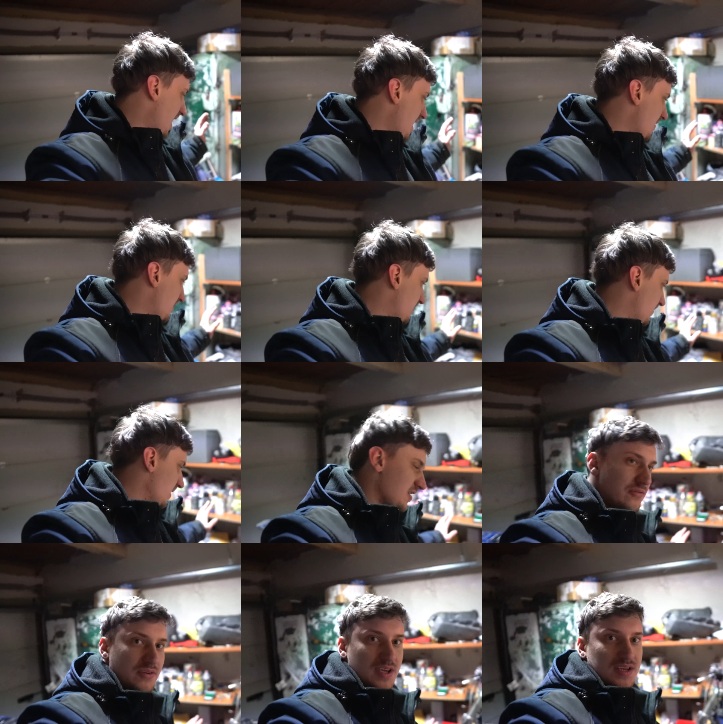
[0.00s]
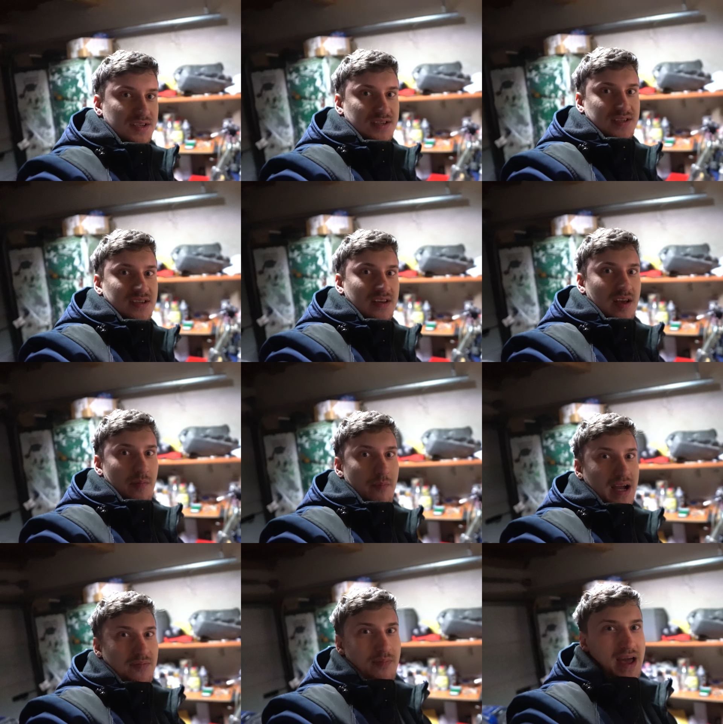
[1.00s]
have these
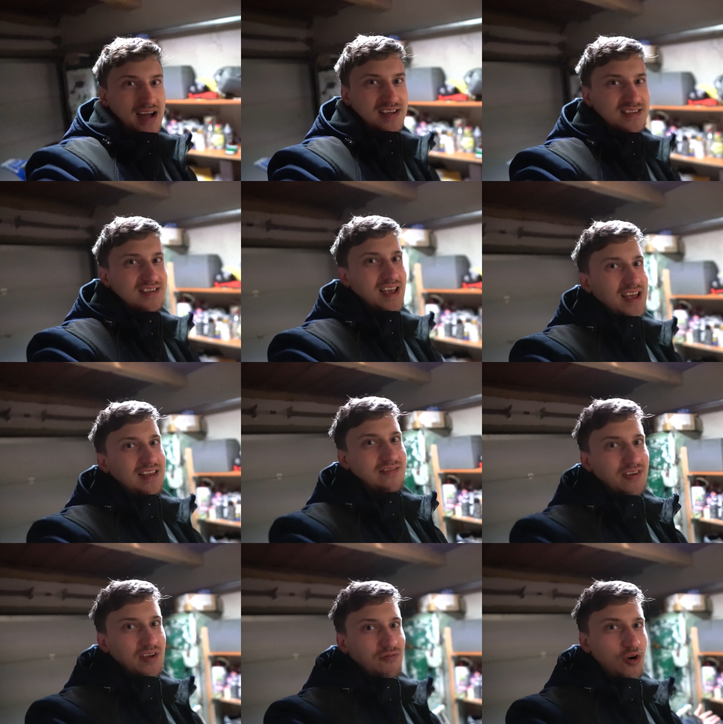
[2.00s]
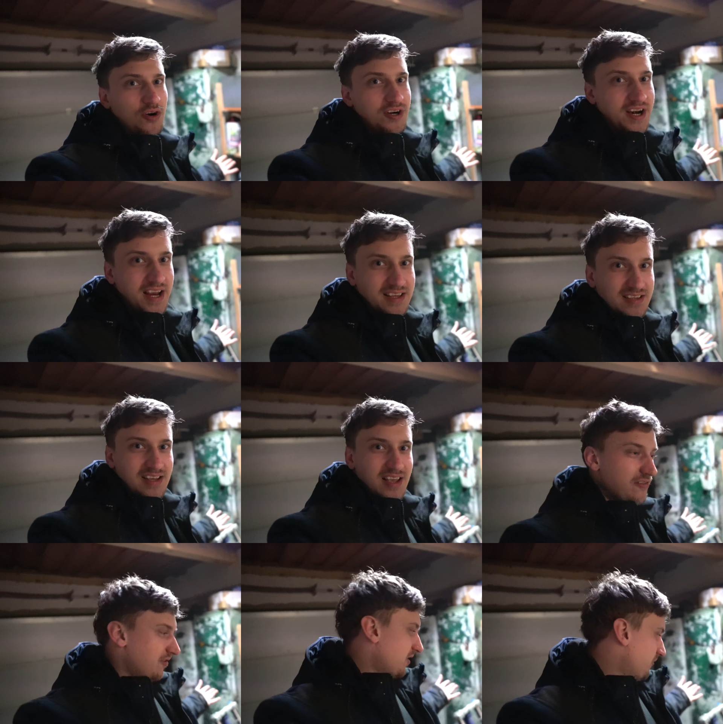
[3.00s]
backpacks, and they work great.
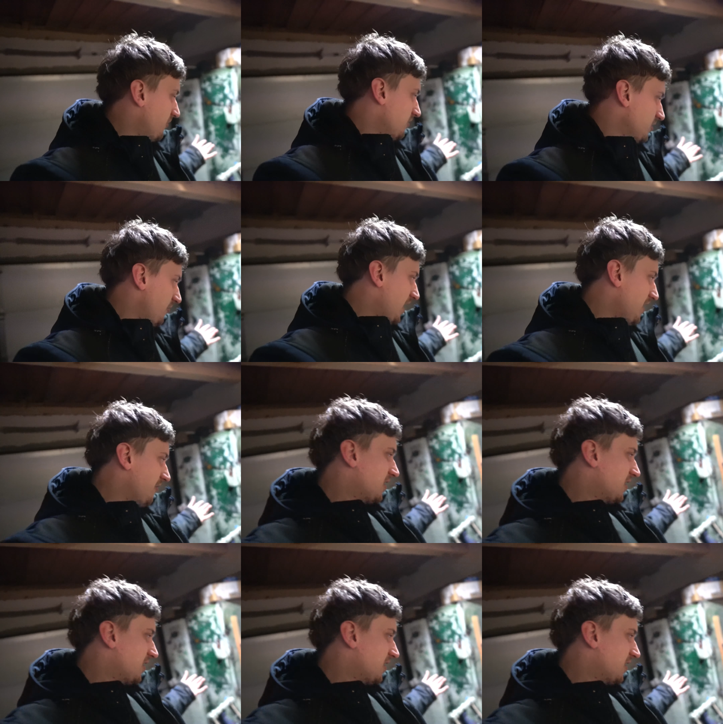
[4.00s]
They